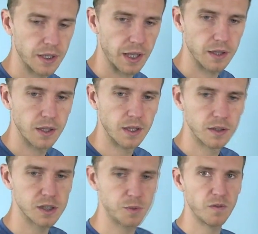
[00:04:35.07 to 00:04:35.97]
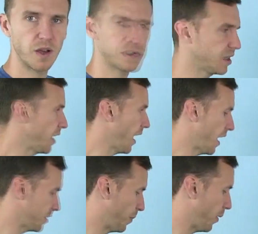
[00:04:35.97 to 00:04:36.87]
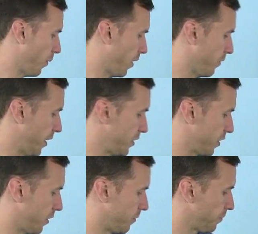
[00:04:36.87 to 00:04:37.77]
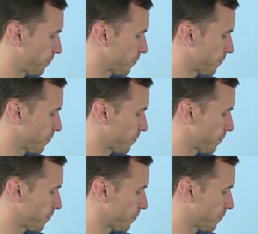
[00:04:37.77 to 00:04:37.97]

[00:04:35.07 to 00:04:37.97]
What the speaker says: Okay, let's move on to the SP1 Regional.